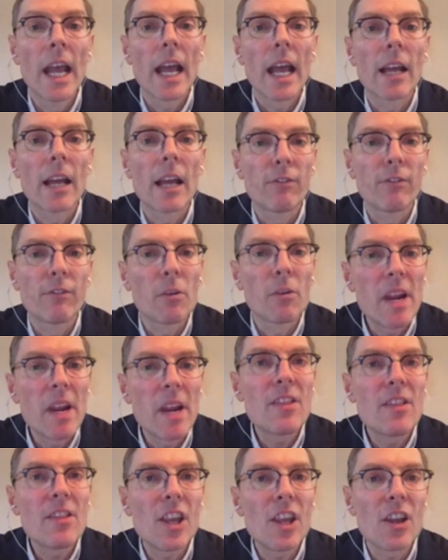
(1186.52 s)
For me,
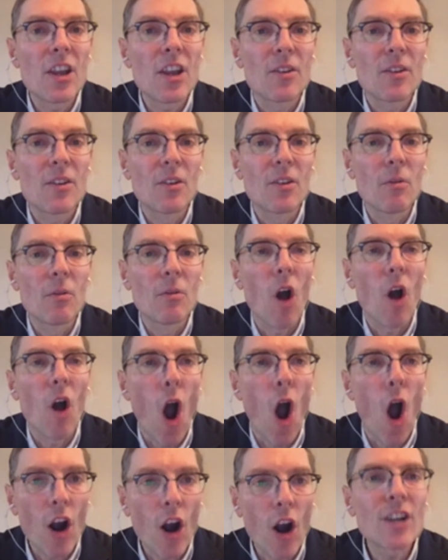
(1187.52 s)
the
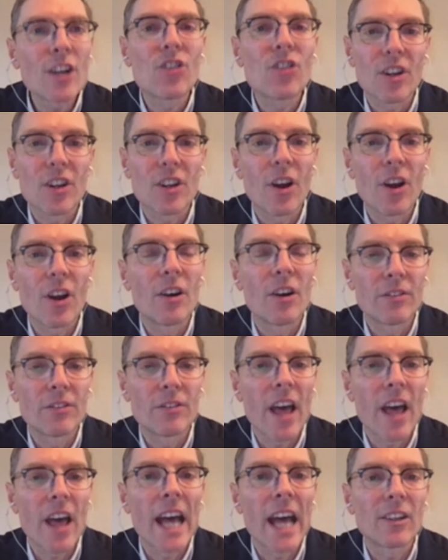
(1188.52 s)
origin of
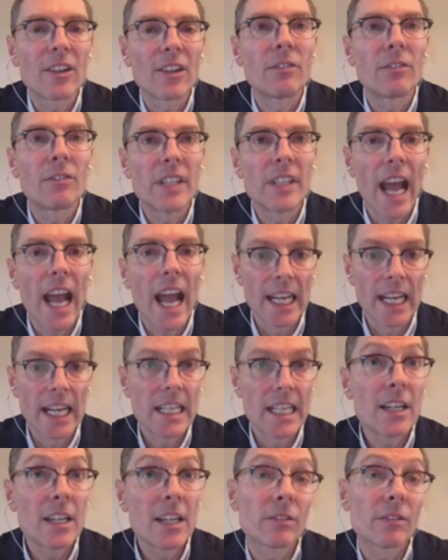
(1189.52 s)
that, of the
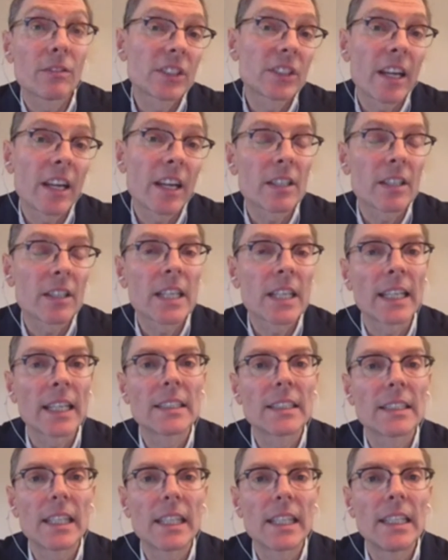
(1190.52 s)
idea of sacred
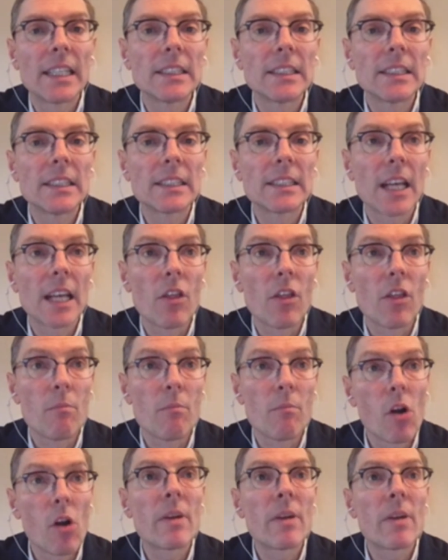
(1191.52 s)
text, is the
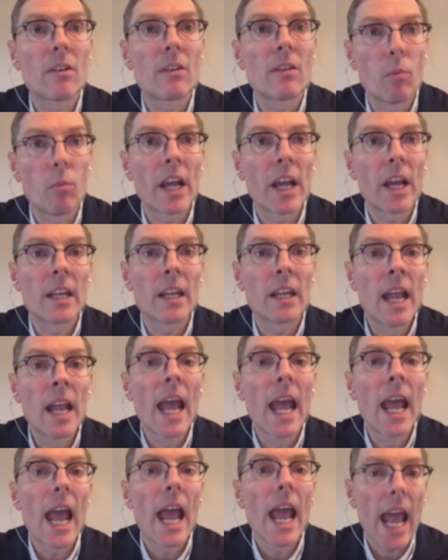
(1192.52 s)
moment when
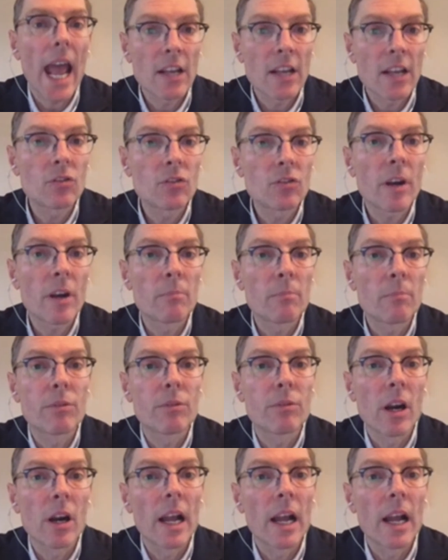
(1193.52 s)
Ezra
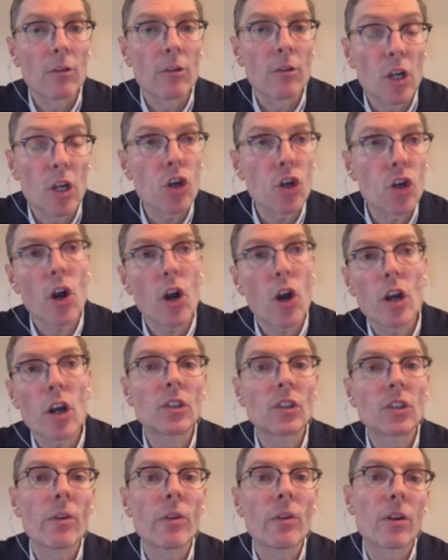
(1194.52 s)

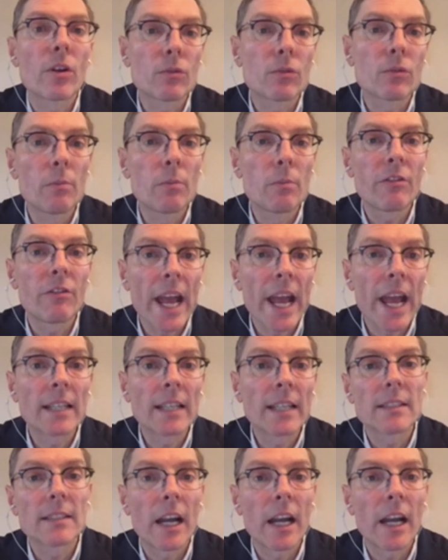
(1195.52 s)
returns with a group of
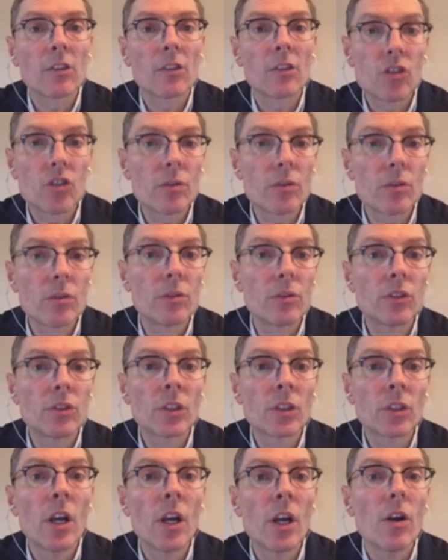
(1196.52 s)
exiled
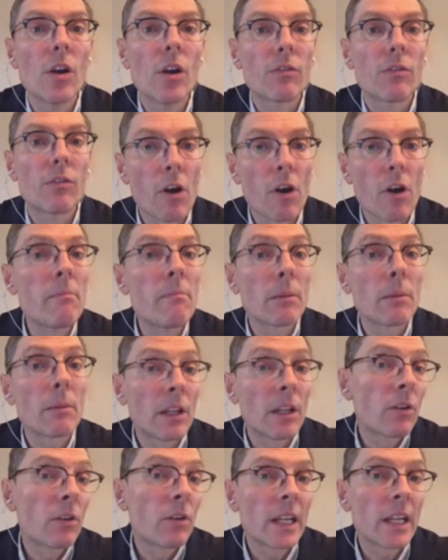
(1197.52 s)
Jews from
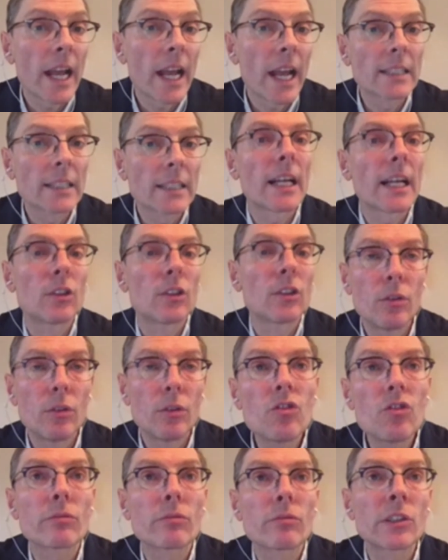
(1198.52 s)
Babylonian exile to
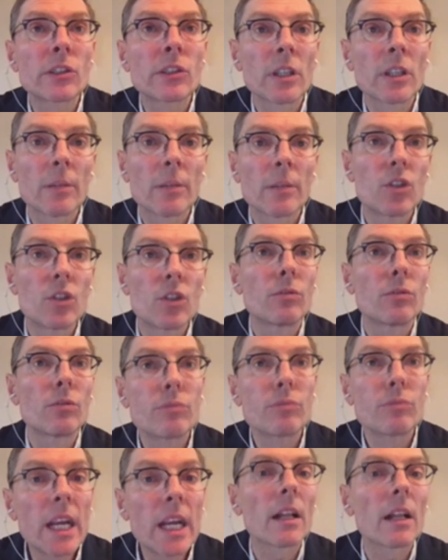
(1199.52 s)
Jerusalem to
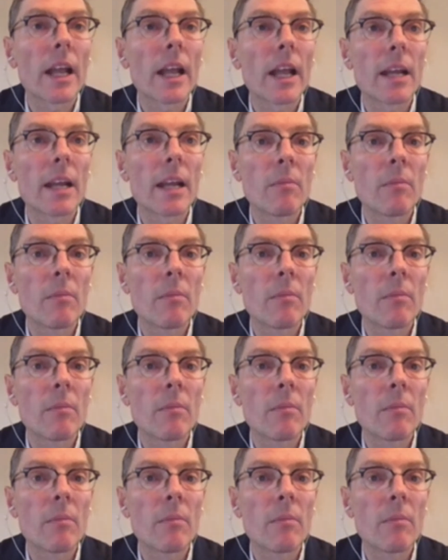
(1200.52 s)
reclaim